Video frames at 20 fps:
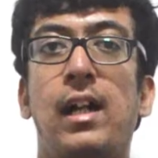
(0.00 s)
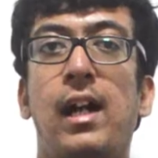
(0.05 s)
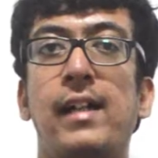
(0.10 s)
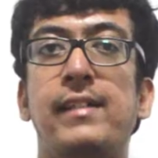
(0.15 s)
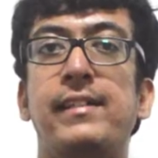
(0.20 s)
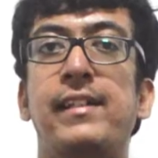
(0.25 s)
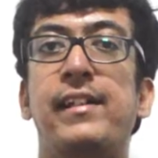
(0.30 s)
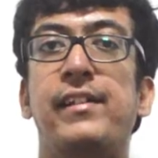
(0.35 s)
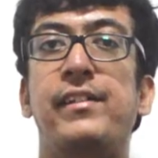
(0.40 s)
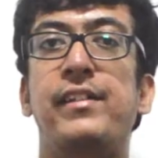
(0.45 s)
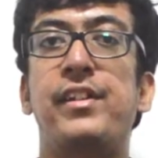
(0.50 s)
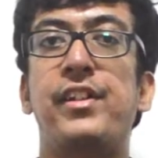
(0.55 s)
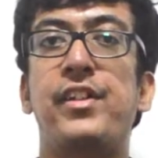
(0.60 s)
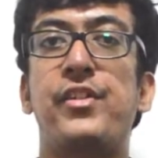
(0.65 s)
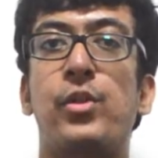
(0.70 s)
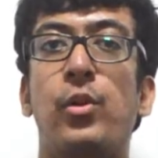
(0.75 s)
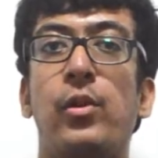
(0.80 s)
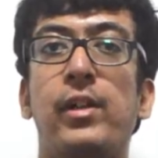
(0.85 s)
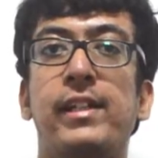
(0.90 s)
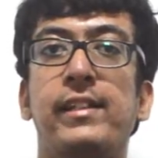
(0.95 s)
Hi there, this is
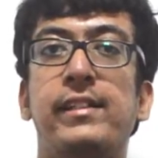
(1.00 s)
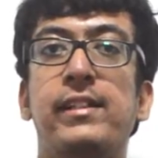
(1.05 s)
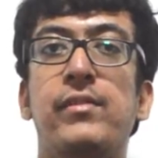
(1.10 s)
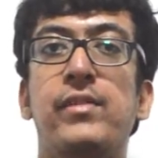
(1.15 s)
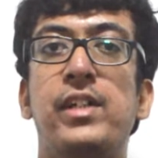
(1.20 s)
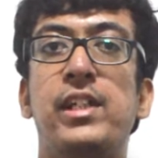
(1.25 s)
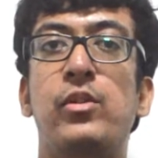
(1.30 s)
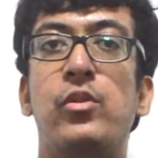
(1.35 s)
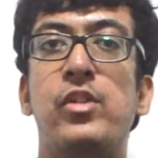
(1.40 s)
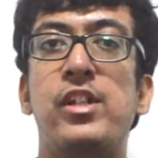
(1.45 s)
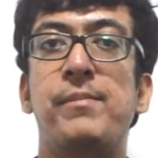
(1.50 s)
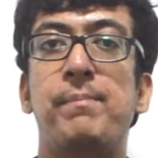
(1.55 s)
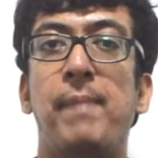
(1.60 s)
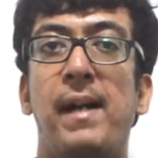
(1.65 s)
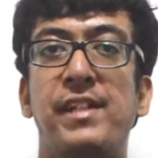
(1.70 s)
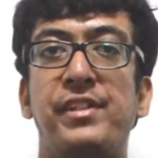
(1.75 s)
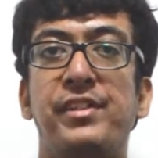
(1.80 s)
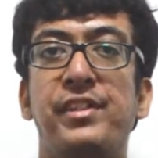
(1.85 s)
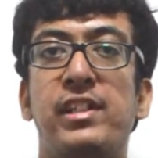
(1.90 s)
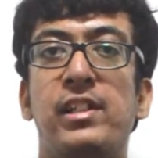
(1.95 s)
Rohit, the one who is
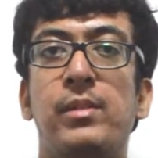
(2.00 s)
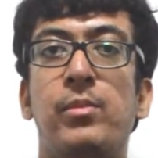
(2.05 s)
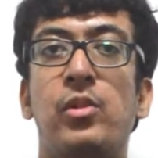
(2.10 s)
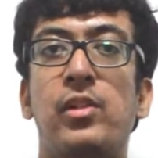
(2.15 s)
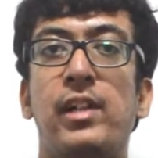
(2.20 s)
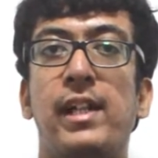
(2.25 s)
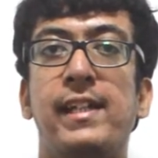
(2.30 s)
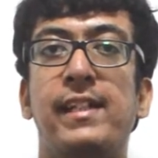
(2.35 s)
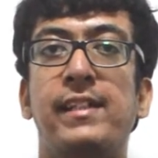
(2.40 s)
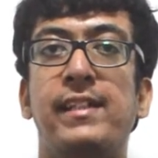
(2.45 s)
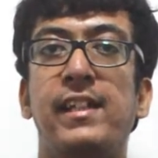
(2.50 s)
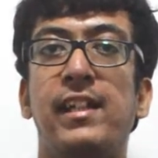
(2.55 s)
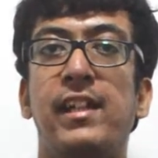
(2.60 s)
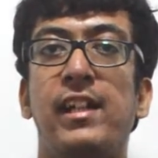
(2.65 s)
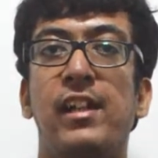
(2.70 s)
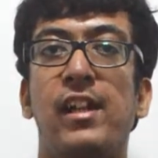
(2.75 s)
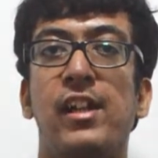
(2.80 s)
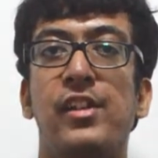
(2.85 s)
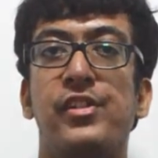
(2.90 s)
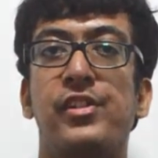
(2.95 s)
passionate about anything he
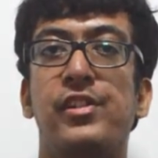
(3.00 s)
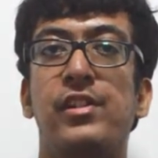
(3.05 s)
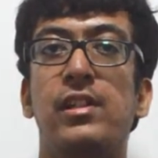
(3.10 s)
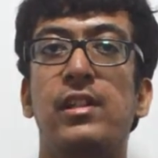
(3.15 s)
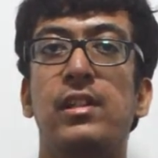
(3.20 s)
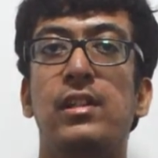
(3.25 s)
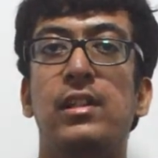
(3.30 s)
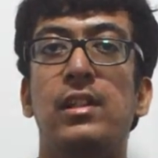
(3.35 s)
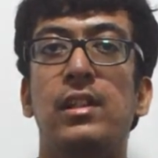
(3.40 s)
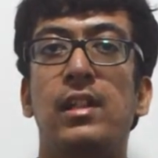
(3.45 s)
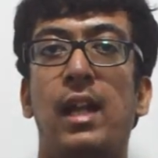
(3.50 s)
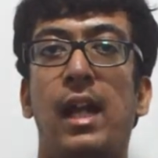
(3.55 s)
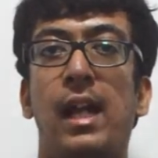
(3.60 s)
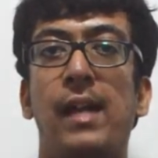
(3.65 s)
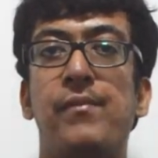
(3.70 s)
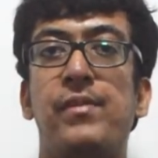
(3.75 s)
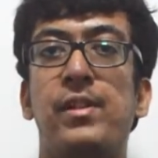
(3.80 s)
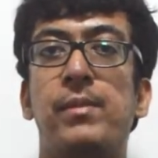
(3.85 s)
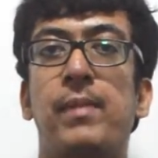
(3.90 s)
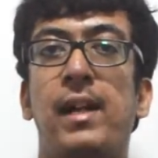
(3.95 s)
does. I
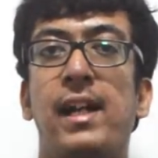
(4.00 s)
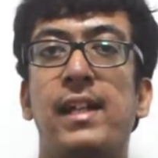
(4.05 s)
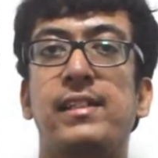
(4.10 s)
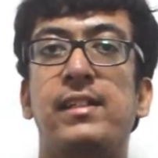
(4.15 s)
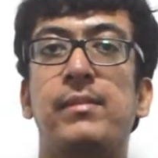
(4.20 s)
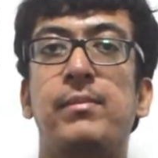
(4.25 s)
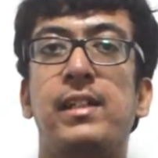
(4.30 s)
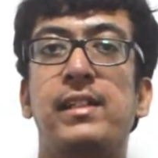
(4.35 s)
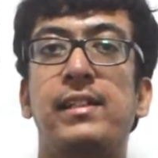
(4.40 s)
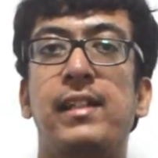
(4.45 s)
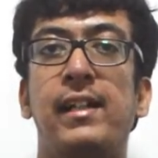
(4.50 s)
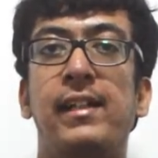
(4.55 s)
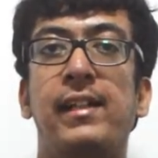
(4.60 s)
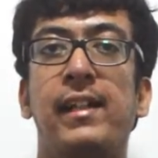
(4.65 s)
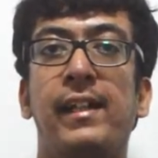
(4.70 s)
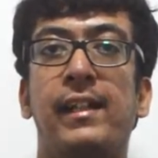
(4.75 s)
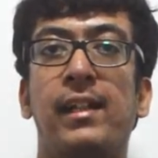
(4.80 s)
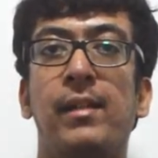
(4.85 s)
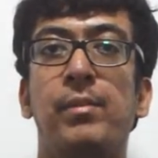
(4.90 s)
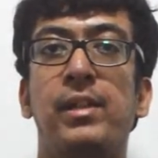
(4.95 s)
am from Hyderabad and
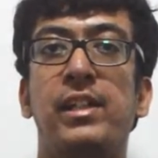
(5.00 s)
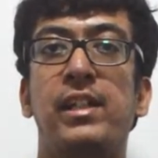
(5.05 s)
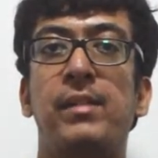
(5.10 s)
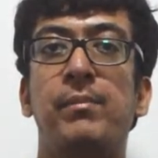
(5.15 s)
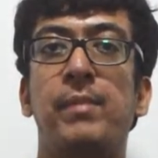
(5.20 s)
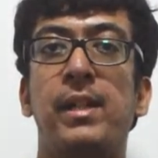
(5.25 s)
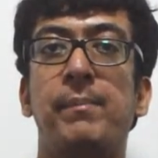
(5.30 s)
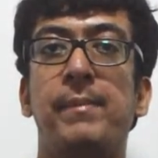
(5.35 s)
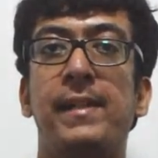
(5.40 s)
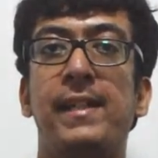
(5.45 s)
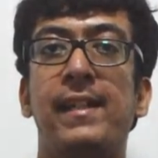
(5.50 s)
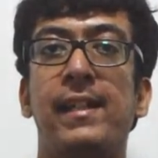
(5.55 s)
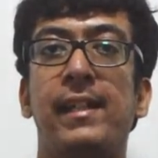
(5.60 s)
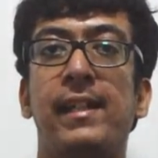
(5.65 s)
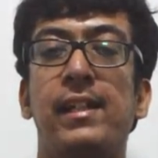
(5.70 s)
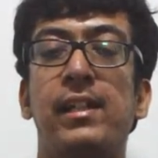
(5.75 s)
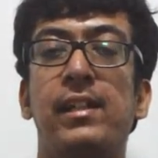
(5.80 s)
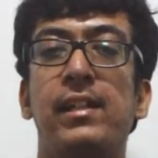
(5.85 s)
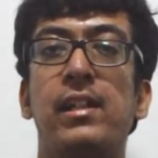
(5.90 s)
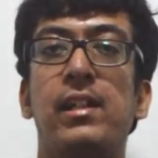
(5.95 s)
I completed my BTech
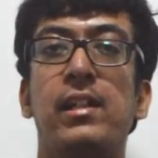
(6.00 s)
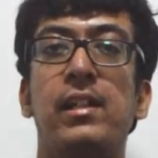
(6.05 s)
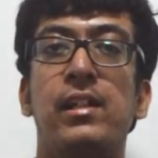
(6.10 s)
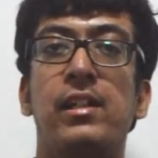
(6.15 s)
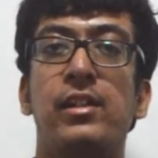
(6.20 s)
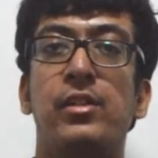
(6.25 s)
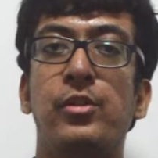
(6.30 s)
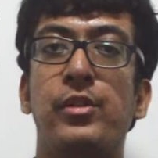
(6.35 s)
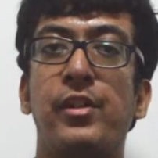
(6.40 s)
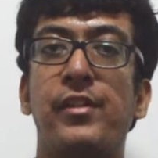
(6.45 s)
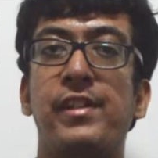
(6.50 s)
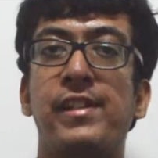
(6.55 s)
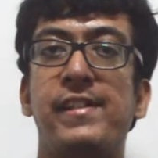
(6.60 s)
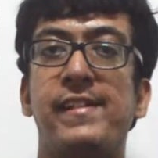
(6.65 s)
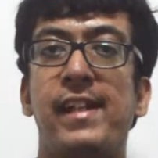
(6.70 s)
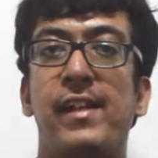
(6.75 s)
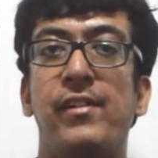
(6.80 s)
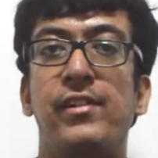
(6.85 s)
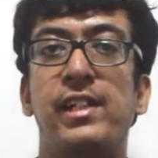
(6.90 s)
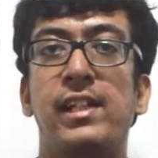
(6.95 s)
in
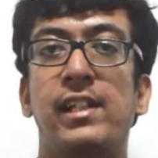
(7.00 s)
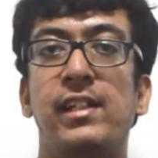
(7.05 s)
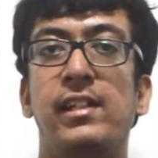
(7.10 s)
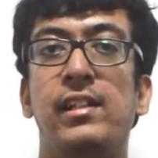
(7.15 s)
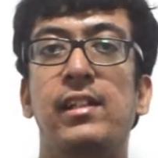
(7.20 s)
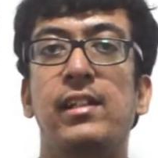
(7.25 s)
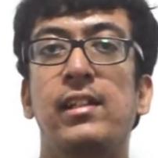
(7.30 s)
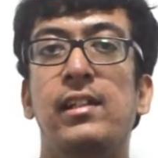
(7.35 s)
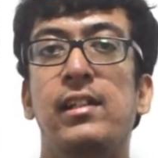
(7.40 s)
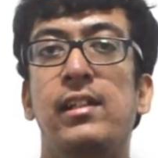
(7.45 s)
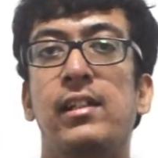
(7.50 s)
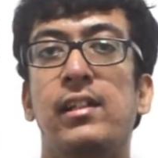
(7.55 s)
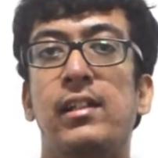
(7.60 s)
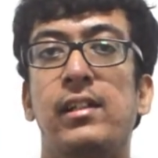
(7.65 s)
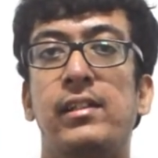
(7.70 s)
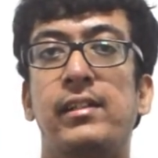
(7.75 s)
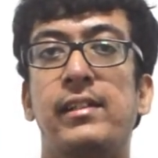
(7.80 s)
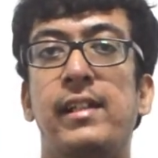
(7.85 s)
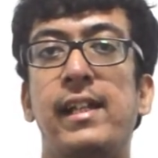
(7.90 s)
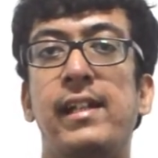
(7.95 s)
2017.
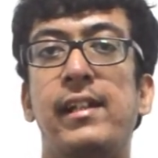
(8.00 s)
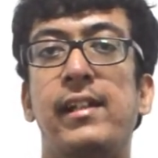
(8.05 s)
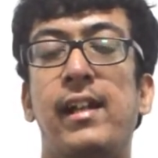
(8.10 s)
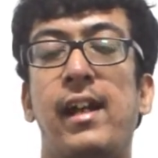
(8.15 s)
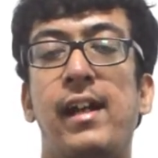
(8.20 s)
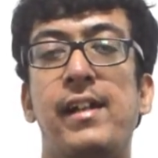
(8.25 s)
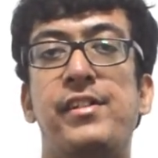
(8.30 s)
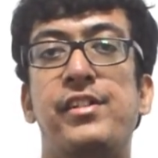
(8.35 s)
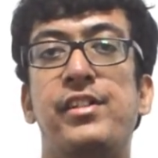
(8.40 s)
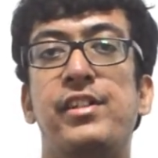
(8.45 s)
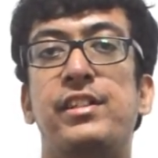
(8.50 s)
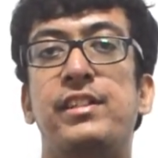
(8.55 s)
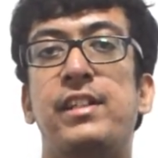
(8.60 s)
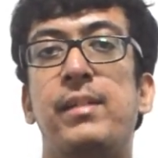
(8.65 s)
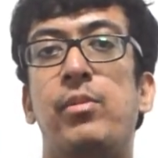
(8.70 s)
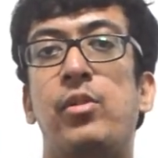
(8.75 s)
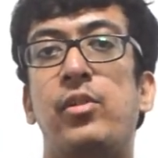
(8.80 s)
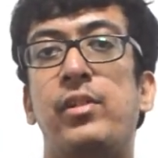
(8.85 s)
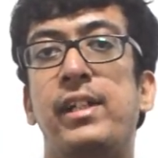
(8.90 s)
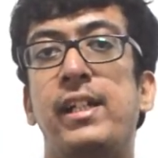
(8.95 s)
Then I searched
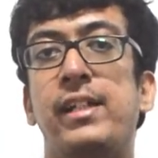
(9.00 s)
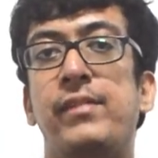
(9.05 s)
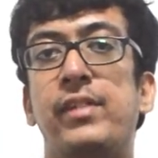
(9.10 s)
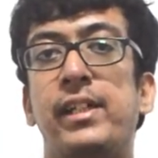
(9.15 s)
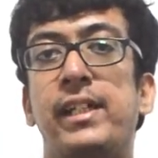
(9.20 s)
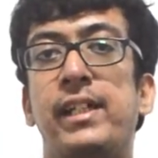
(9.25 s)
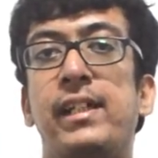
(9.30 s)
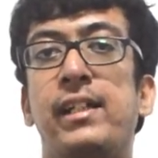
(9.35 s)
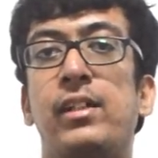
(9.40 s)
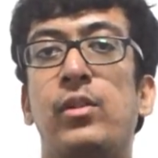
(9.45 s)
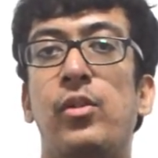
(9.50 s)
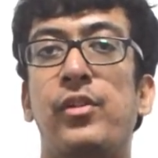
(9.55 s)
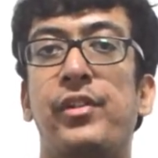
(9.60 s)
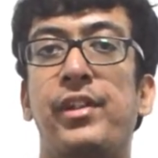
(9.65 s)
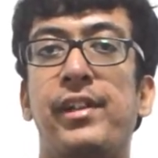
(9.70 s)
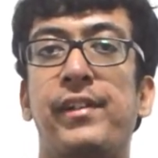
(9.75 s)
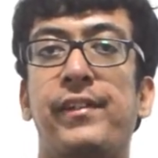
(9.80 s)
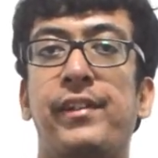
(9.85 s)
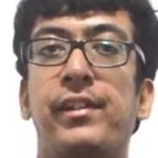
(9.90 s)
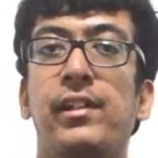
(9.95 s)
about networking
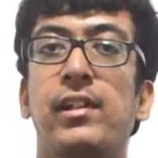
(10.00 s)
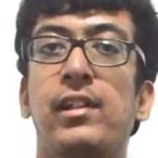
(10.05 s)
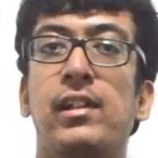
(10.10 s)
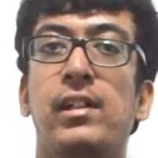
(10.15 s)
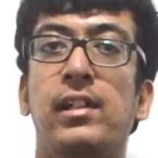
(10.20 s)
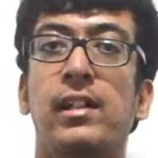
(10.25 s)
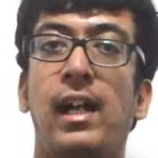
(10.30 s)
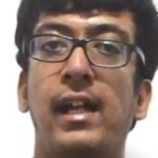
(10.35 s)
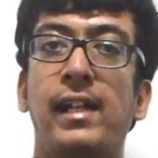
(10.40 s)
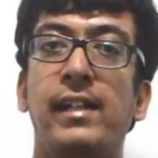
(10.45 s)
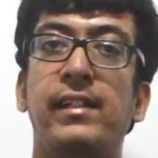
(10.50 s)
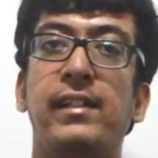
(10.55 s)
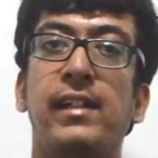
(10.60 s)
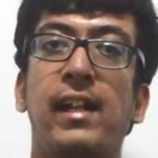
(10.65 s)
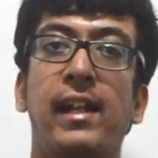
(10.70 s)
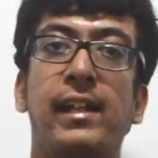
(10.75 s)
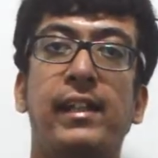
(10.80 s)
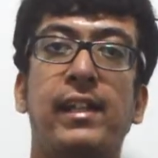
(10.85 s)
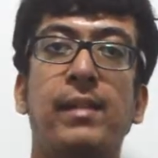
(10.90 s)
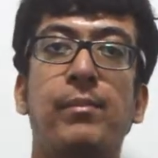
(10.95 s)
courses.
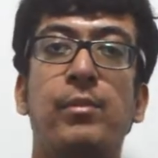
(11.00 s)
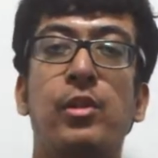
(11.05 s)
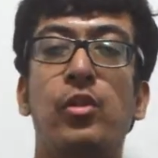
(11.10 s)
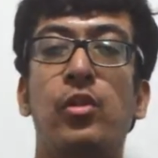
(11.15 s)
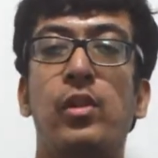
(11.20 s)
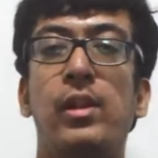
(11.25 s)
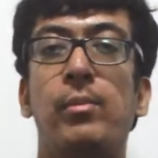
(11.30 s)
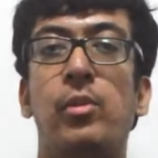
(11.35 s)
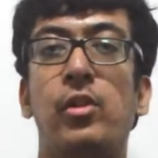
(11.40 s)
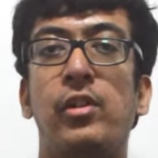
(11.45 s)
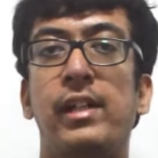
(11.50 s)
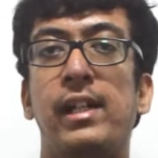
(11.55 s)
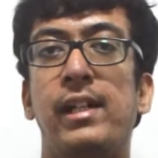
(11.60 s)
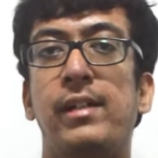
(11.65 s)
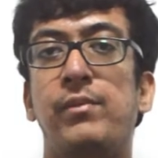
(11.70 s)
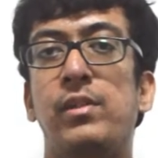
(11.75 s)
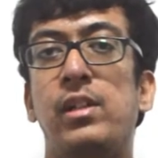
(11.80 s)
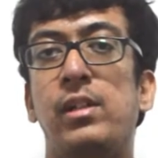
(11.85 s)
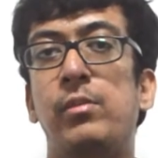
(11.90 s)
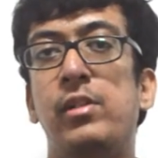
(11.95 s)
I came to know about
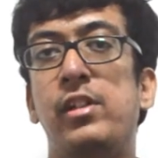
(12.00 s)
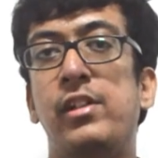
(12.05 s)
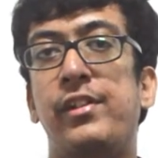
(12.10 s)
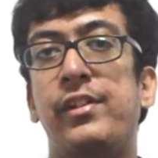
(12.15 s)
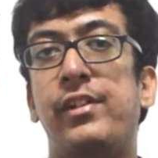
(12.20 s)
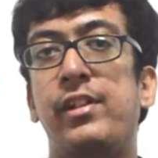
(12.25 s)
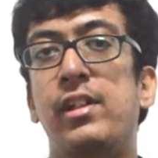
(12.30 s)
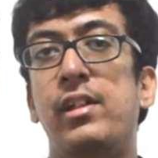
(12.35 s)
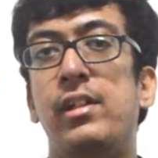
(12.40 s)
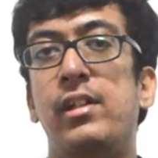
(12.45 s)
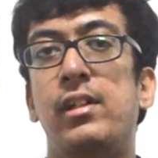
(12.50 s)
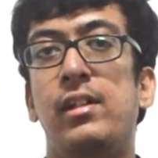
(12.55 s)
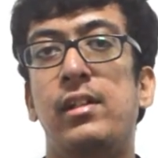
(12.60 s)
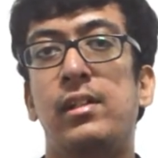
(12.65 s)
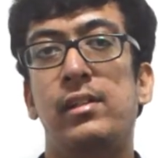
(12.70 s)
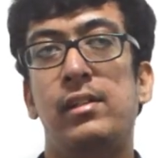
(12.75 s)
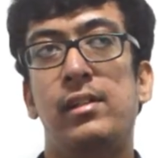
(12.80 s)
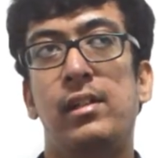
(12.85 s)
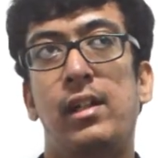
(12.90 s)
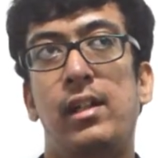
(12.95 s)
network bulls
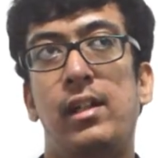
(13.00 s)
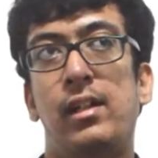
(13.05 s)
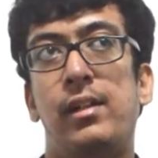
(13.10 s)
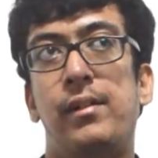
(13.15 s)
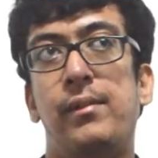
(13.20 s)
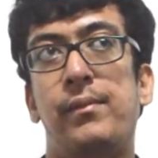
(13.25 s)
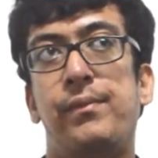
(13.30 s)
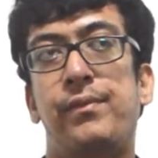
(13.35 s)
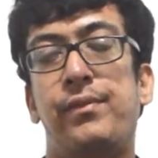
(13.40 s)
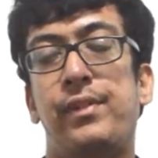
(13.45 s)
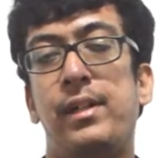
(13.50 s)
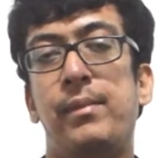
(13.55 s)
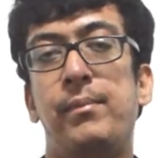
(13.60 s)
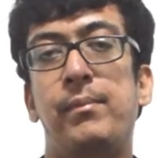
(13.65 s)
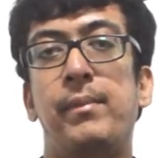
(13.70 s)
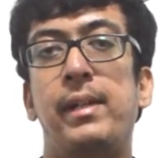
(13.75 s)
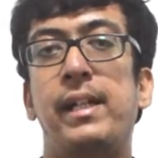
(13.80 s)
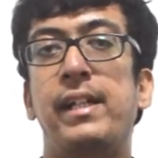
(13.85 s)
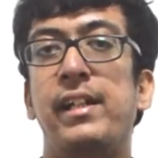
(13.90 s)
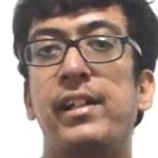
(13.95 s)

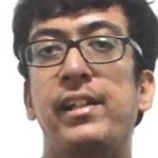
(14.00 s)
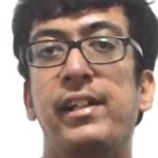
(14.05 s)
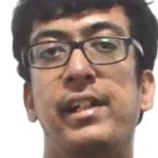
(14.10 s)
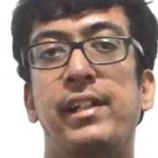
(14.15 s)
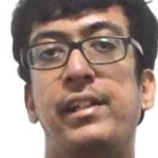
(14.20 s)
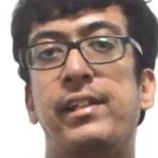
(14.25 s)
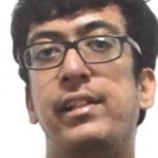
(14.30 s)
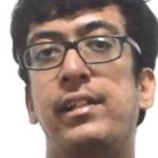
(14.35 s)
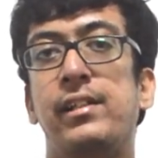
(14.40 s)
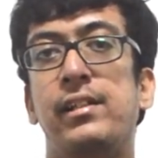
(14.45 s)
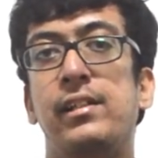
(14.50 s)
from internet.